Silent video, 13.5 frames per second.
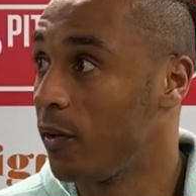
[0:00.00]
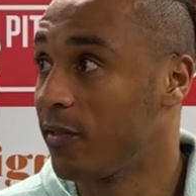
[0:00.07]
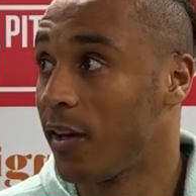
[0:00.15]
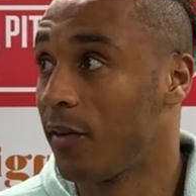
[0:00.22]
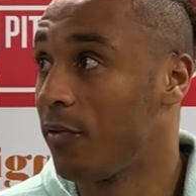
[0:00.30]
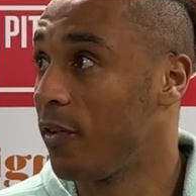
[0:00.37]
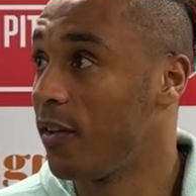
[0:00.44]

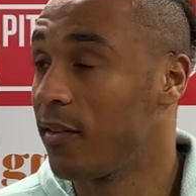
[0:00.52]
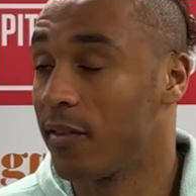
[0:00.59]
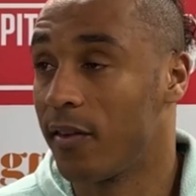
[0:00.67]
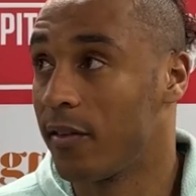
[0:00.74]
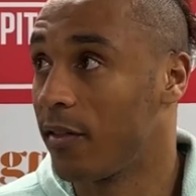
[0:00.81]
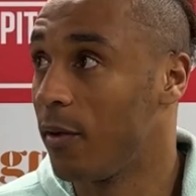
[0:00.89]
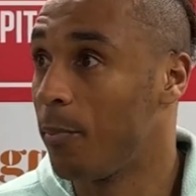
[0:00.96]
Take for
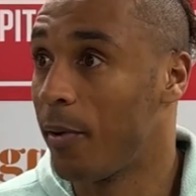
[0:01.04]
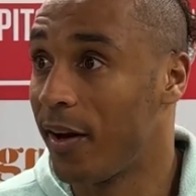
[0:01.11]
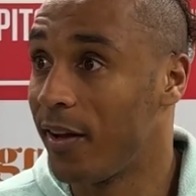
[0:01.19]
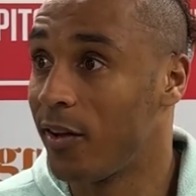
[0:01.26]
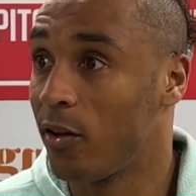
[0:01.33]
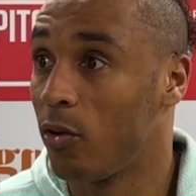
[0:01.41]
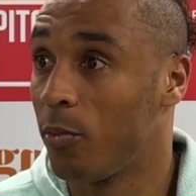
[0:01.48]
instance the Bury
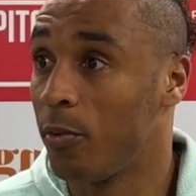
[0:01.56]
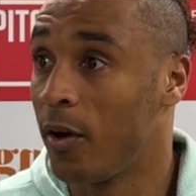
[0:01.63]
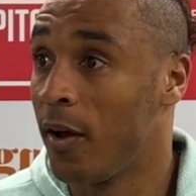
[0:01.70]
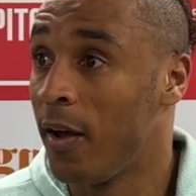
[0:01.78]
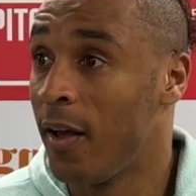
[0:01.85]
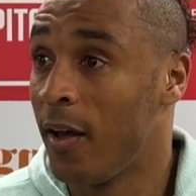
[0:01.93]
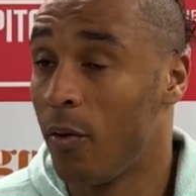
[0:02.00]
club,
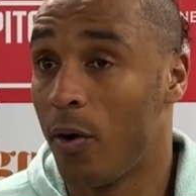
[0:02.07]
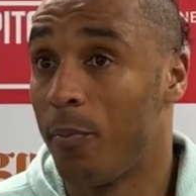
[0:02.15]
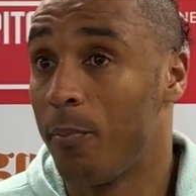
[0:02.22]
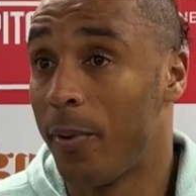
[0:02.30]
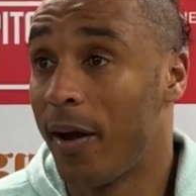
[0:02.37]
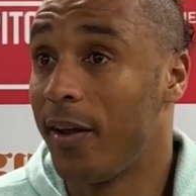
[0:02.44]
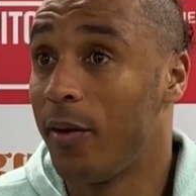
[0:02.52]
when
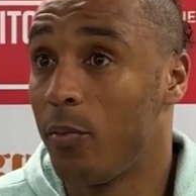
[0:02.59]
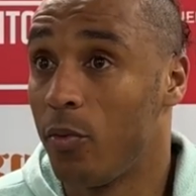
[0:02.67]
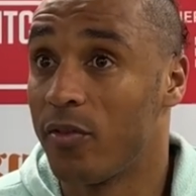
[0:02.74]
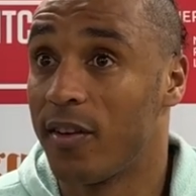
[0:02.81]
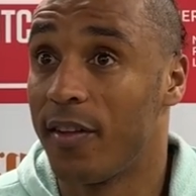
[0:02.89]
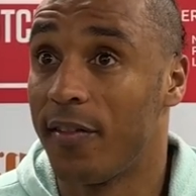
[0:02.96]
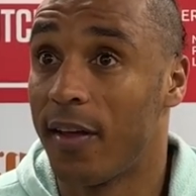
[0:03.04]
Bury
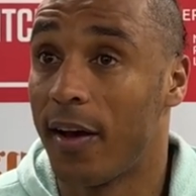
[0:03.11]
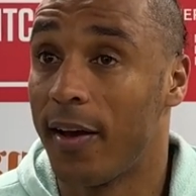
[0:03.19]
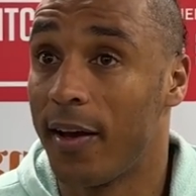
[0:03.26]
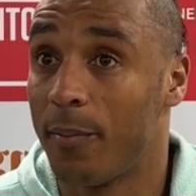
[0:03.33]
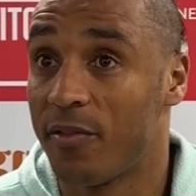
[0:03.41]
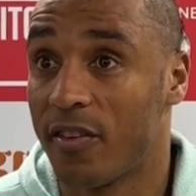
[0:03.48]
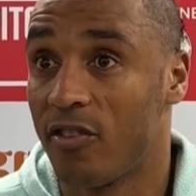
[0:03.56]
was in that
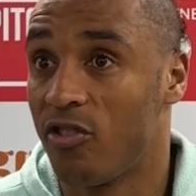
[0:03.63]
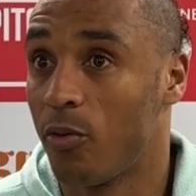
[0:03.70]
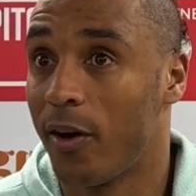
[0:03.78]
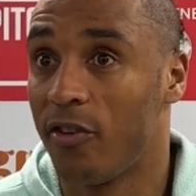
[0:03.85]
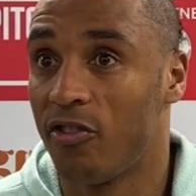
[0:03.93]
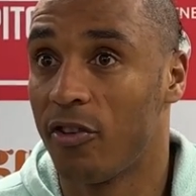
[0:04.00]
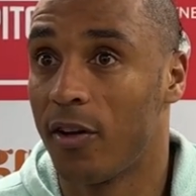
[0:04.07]
um,
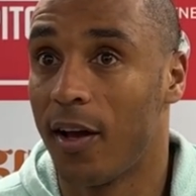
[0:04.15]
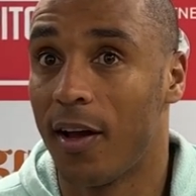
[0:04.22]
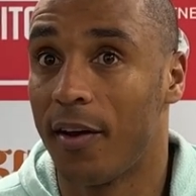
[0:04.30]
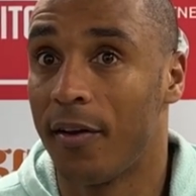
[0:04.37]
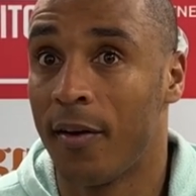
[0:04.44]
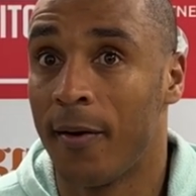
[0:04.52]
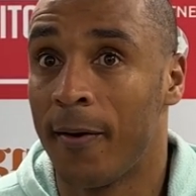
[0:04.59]
situation
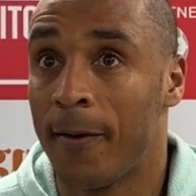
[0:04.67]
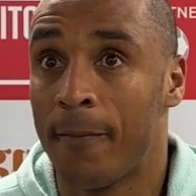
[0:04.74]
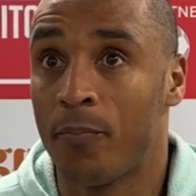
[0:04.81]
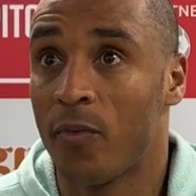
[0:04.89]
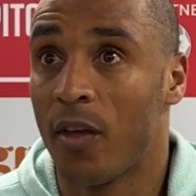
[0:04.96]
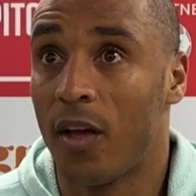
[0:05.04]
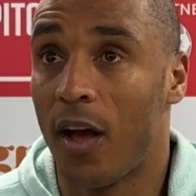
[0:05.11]
and
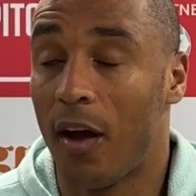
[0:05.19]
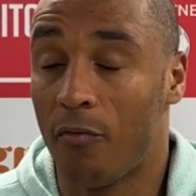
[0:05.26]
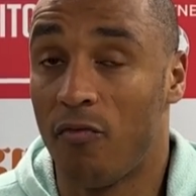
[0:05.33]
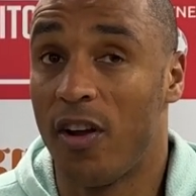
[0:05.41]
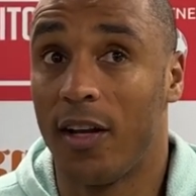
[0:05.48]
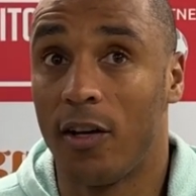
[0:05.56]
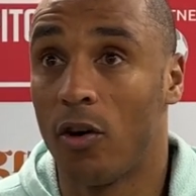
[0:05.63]
i
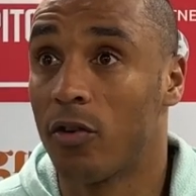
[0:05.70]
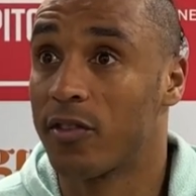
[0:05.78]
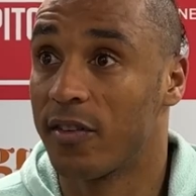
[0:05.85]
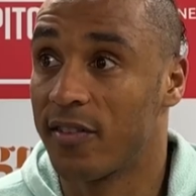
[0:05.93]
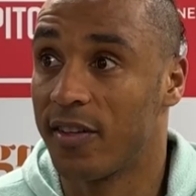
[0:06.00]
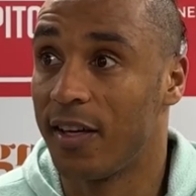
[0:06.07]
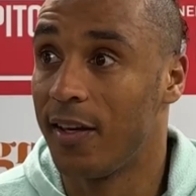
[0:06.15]
really got to
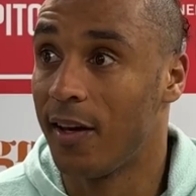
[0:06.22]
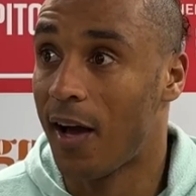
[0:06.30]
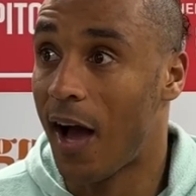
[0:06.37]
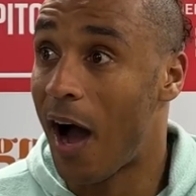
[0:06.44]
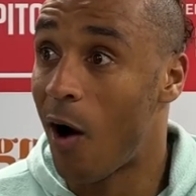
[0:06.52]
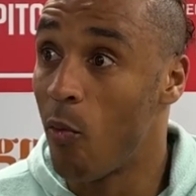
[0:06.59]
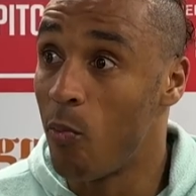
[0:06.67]
see
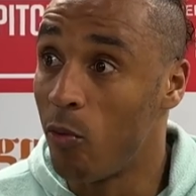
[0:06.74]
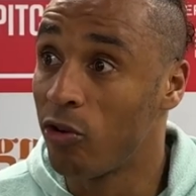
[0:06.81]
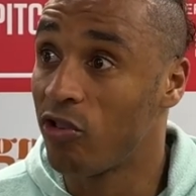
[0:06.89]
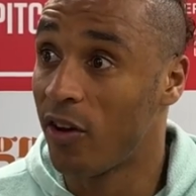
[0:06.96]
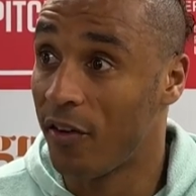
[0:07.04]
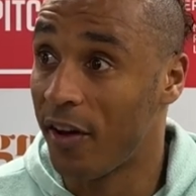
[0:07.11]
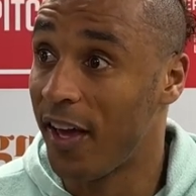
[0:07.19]
how
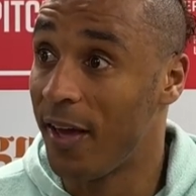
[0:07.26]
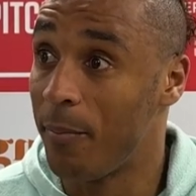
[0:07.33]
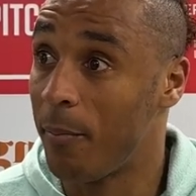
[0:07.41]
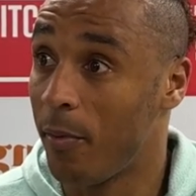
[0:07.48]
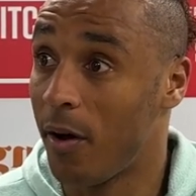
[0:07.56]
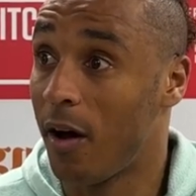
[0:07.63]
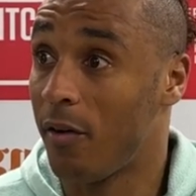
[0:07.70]
much of a,
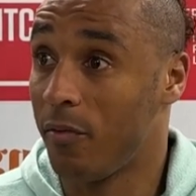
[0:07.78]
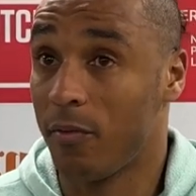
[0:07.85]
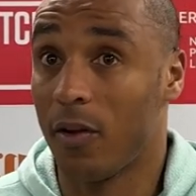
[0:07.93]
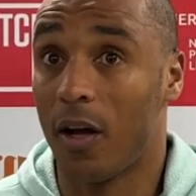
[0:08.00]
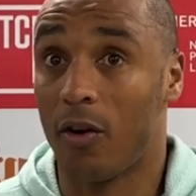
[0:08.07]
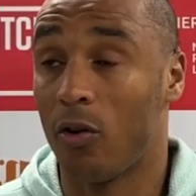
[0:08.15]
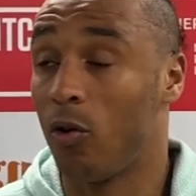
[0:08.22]

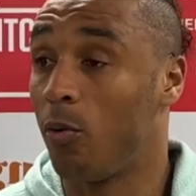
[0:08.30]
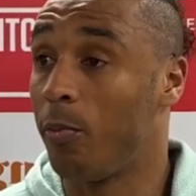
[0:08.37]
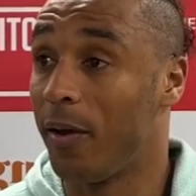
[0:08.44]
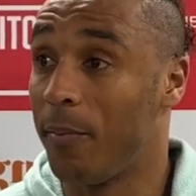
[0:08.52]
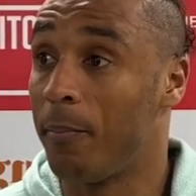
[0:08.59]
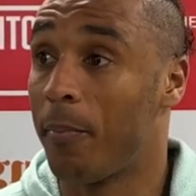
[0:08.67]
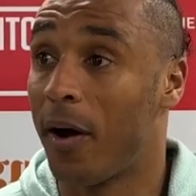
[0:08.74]
a club
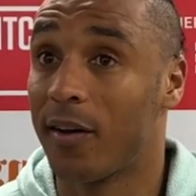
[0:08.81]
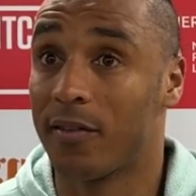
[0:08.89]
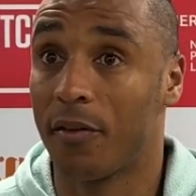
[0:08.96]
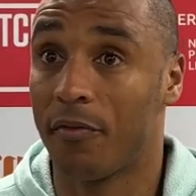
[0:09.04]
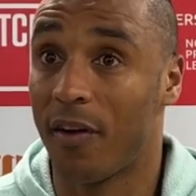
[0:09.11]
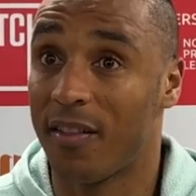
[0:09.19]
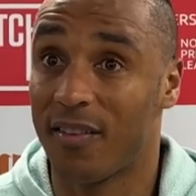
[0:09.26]
impacts
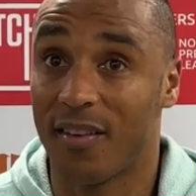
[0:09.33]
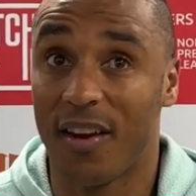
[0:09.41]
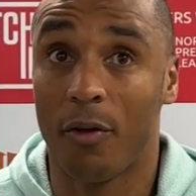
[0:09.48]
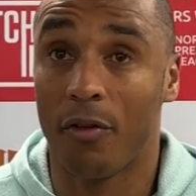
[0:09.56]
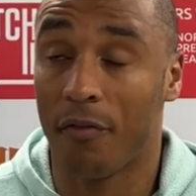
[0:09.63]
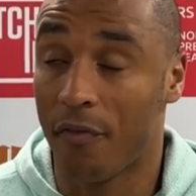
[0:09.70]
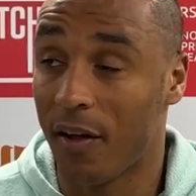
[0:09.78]
the fans and
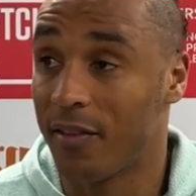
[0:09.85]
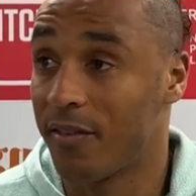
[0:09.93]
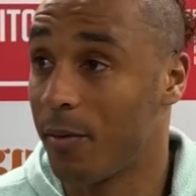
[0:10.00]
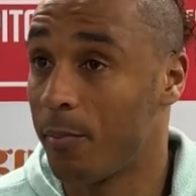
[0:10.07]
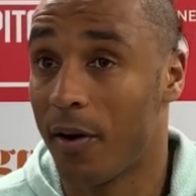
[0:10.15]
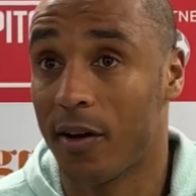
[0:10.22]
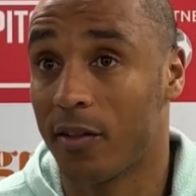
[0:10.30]
how the fans
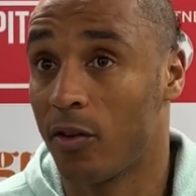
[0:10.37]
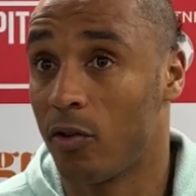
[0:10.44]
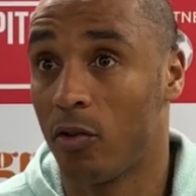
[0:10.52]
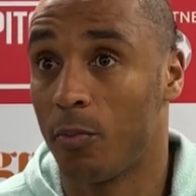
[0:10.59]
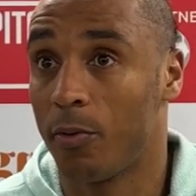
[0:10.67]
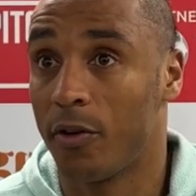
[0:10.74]
impact the club.